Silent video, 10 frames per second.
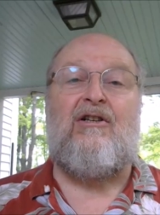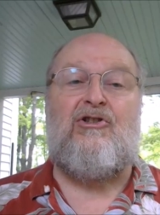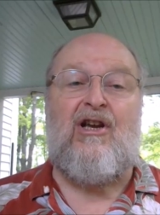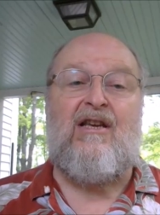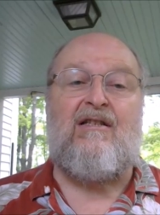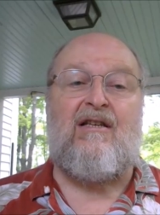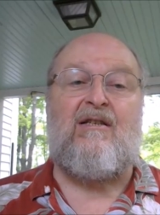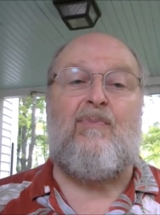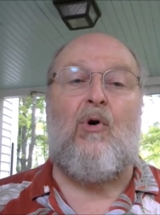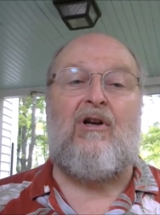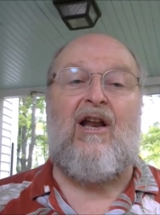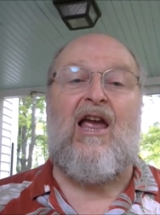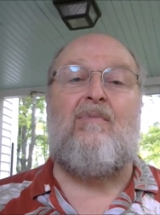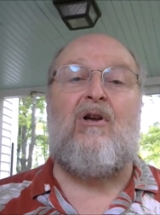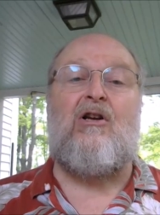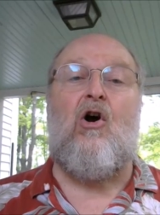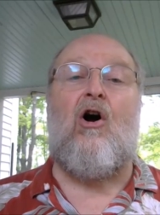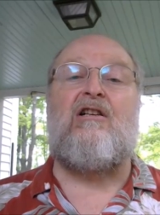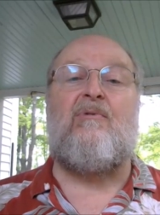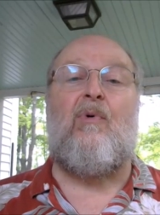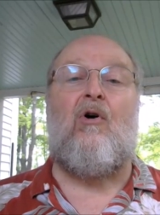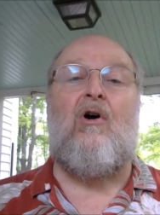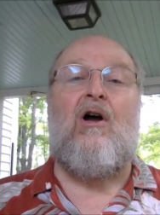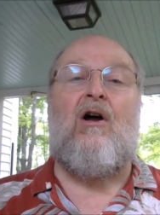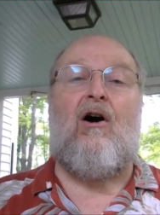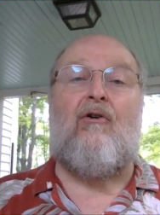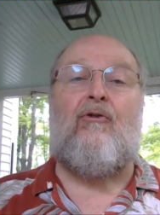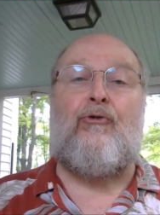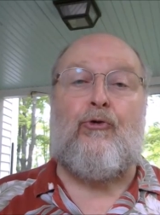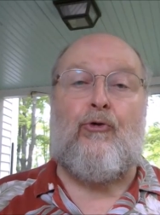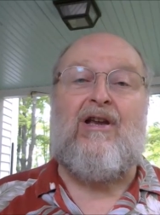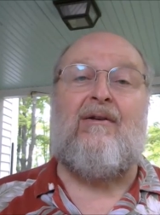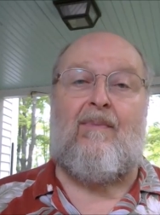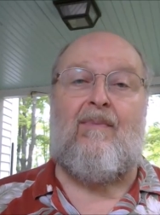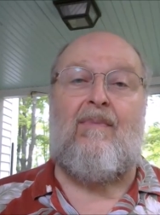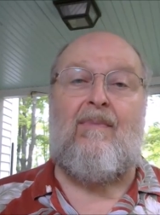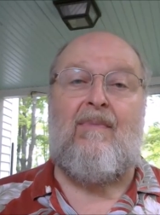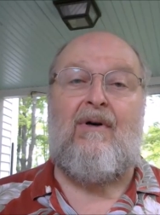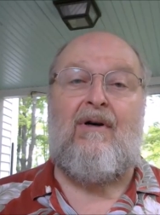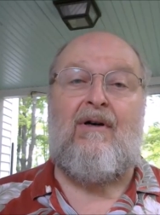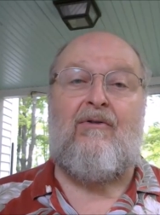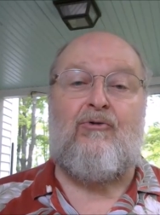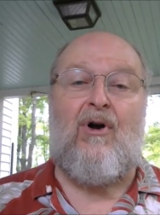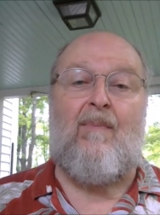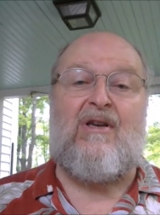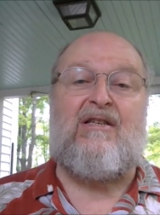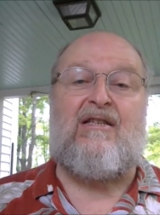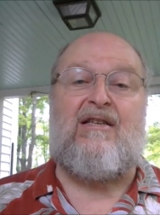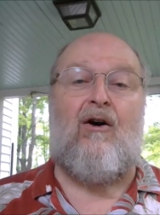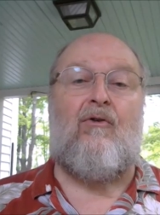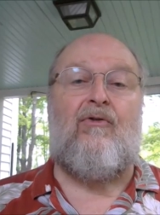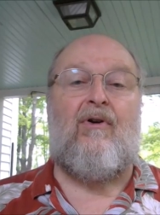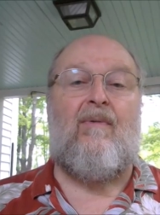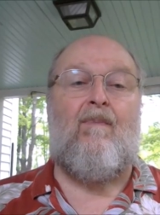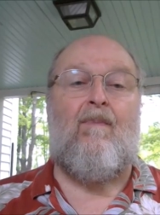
Jesus proclaimed a gospel of freedom from this self.